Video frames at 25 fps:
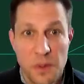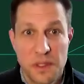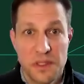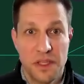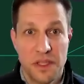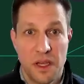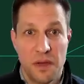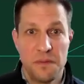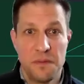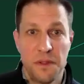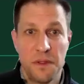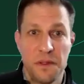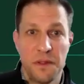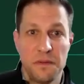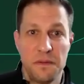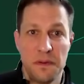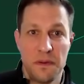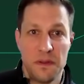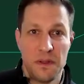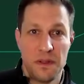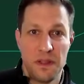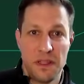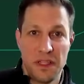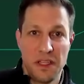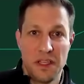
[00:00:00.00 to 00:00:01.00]
always tough on
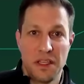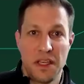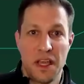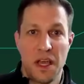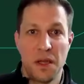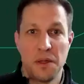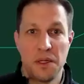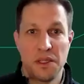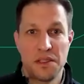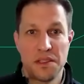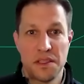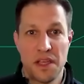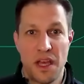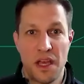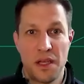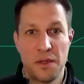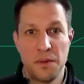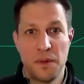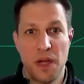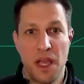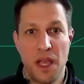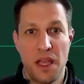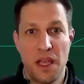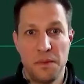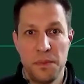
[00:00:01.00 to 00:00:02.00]
the accounting side,
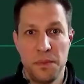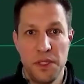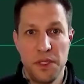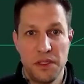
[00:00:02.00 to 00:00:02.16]
right?